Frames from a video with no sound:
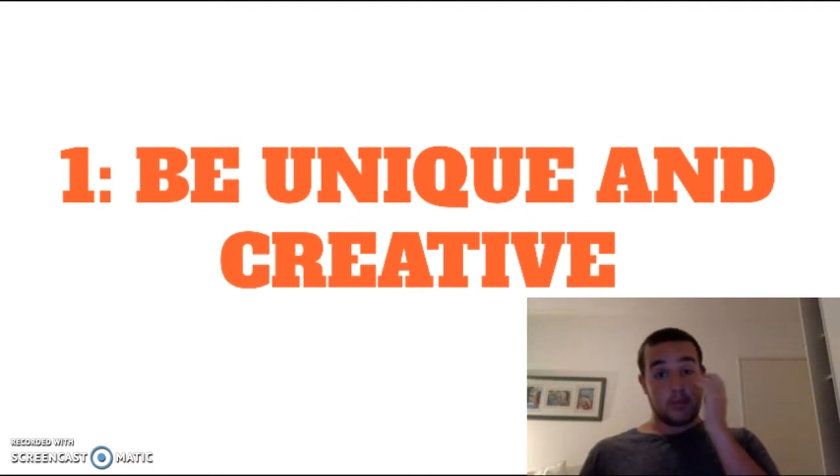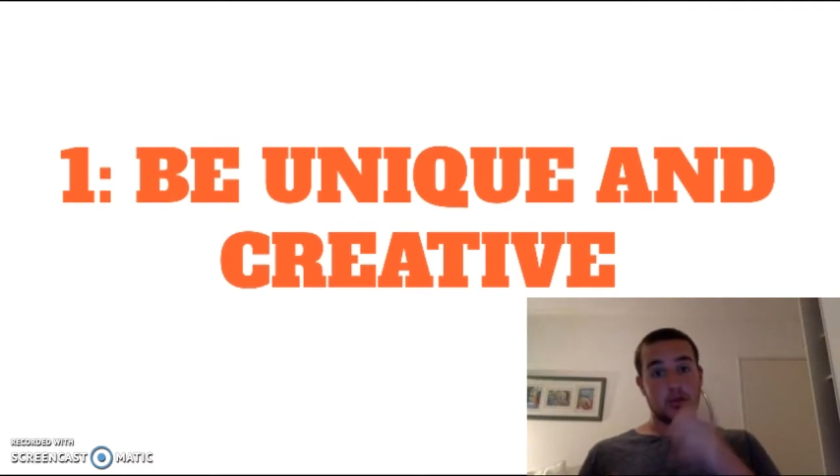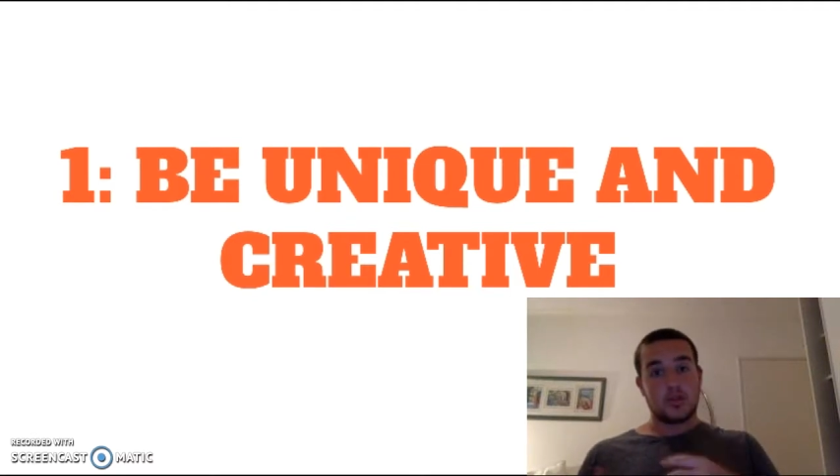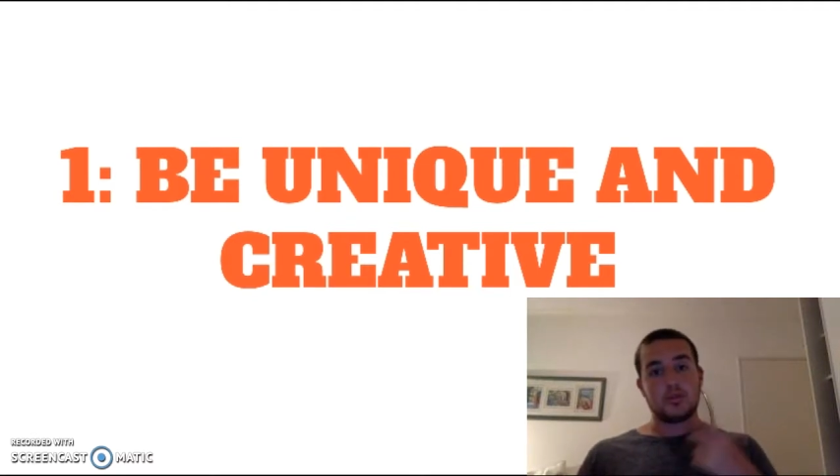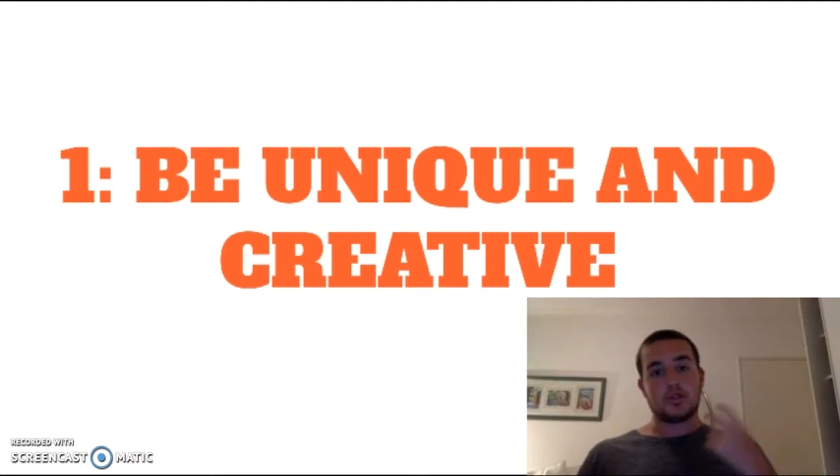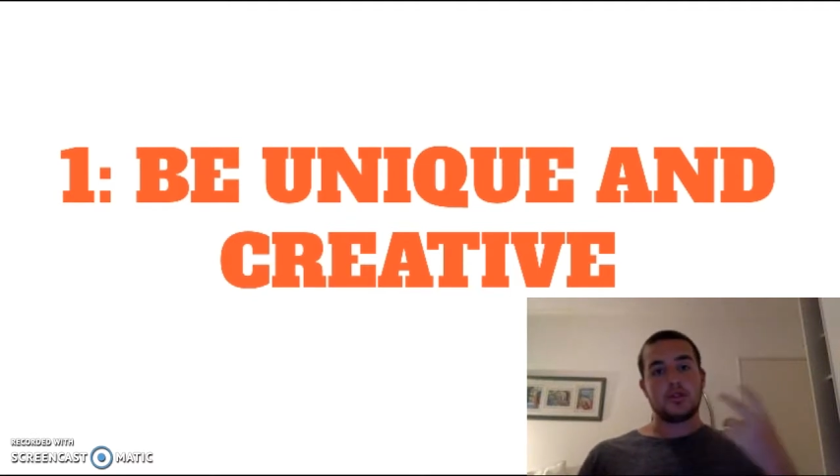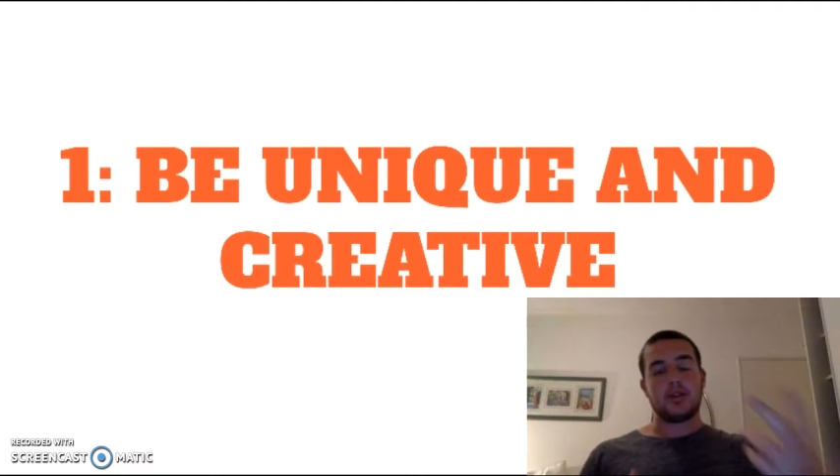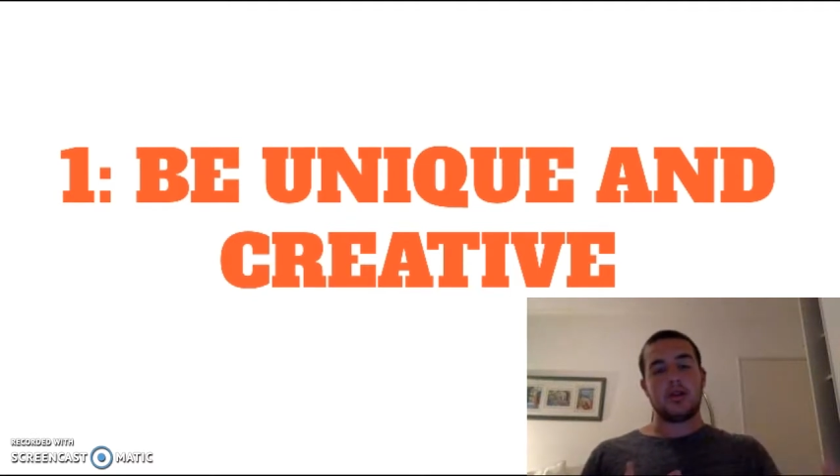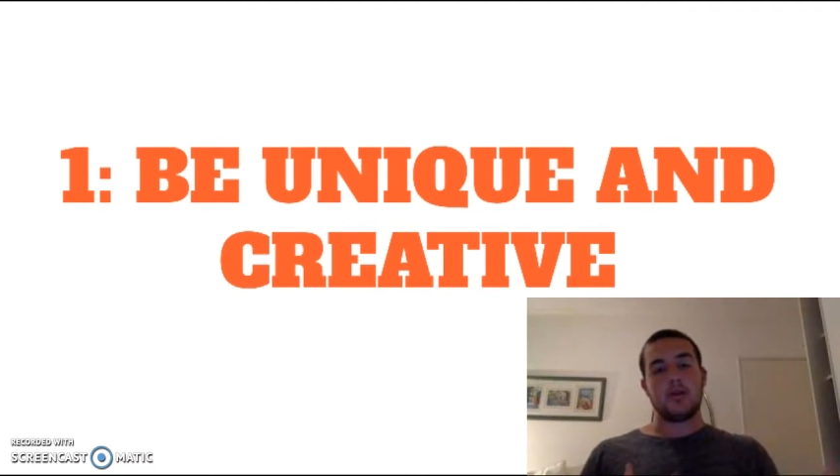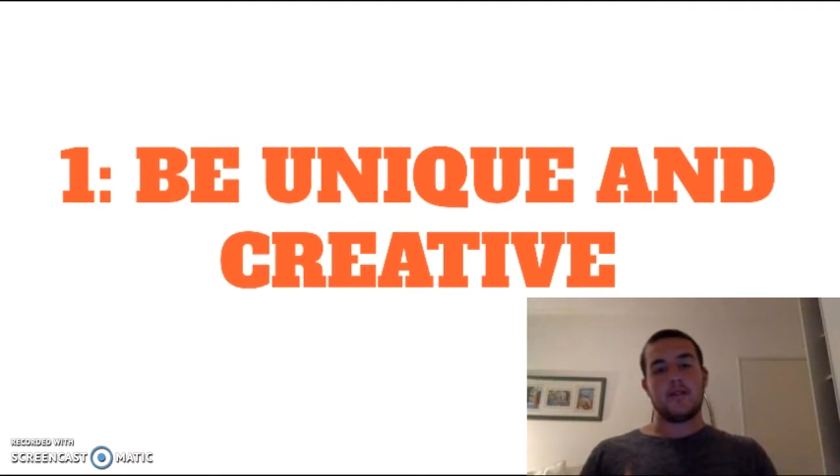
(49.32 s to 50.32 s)
you choose
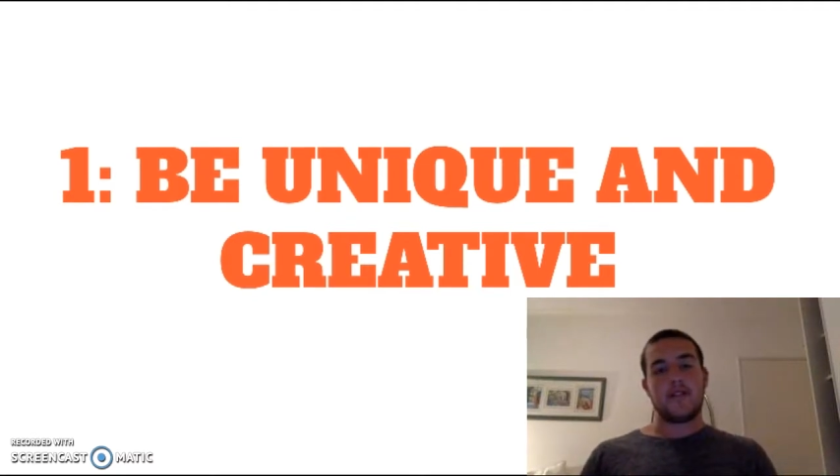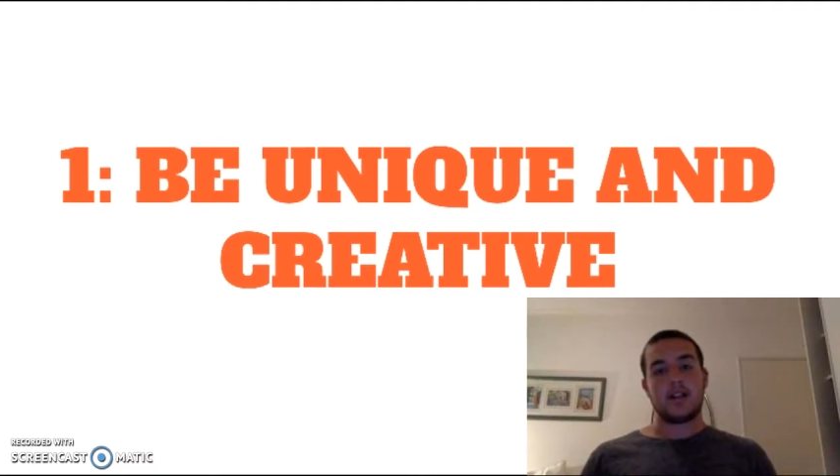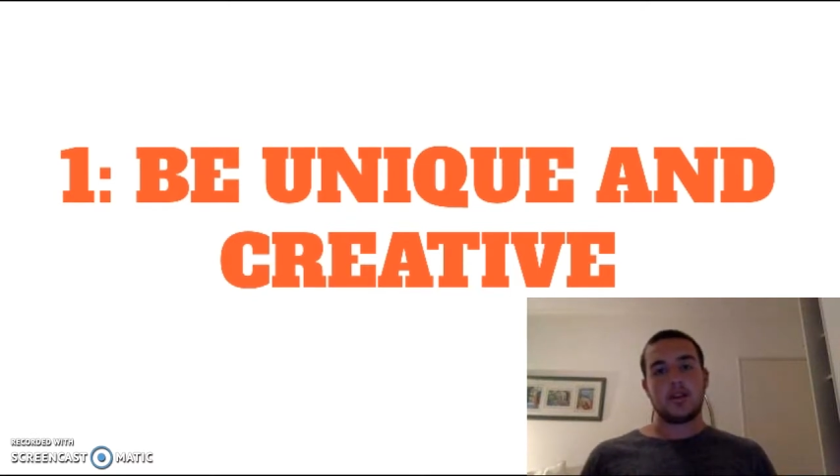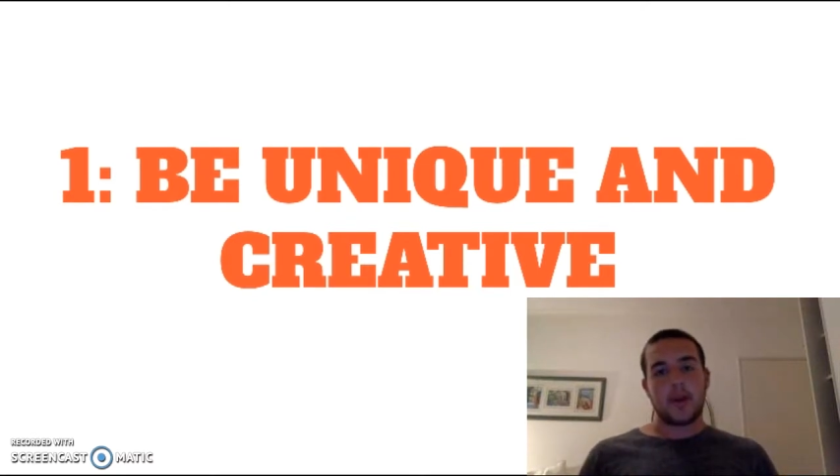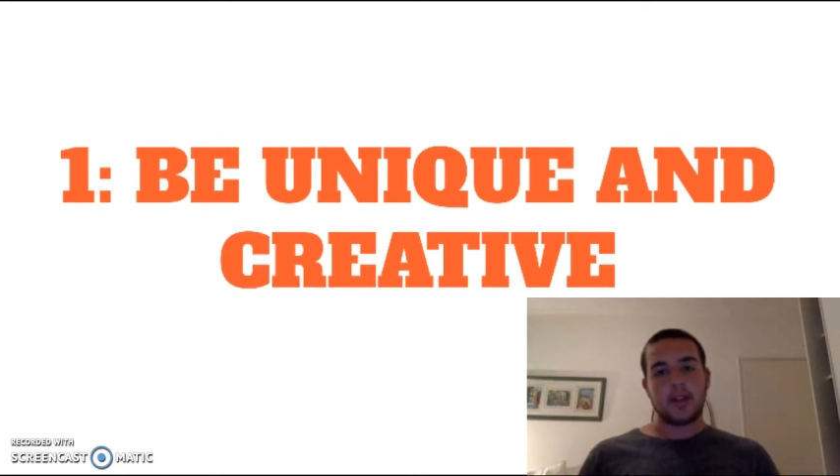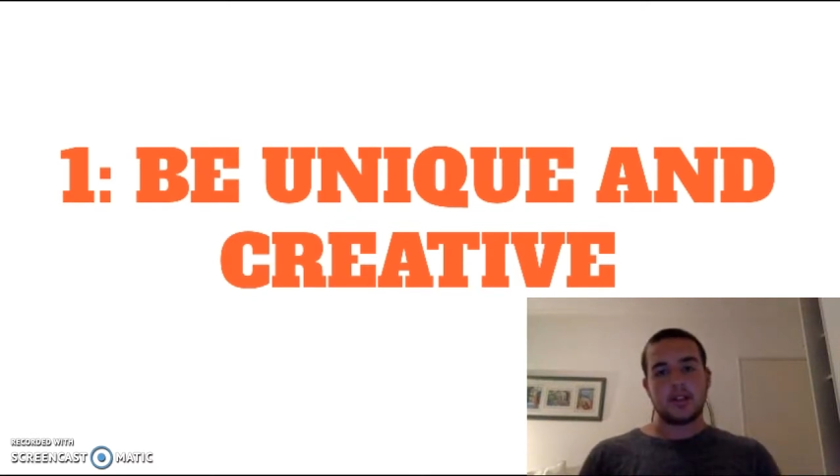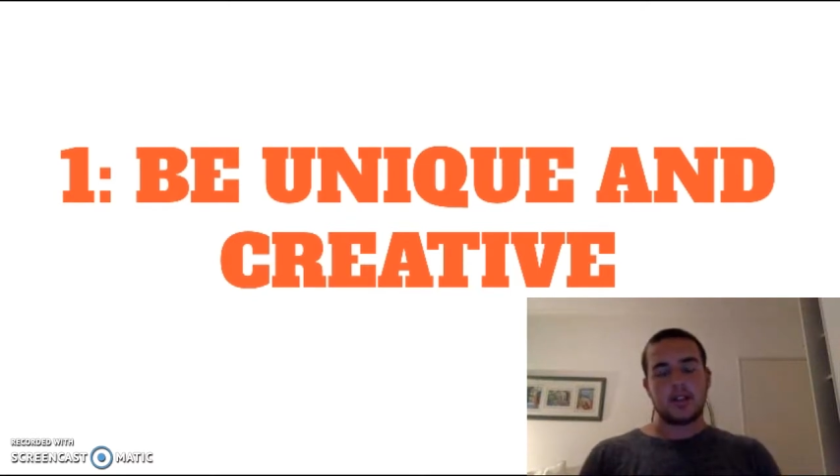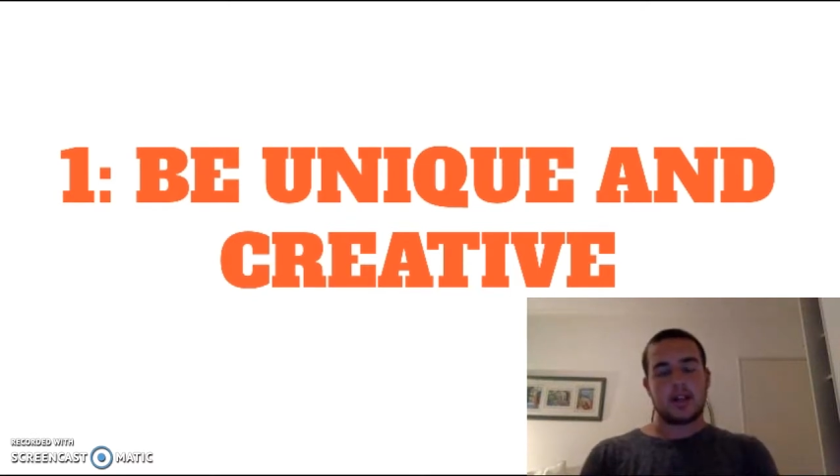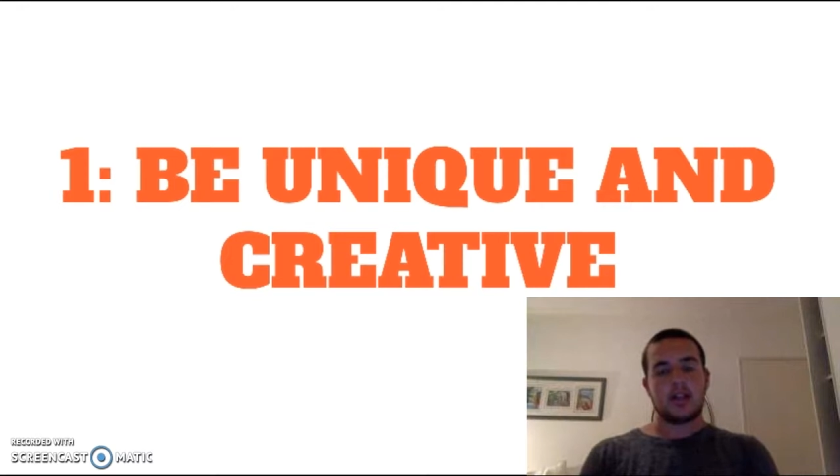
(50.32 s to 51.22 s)
how you evaluate it.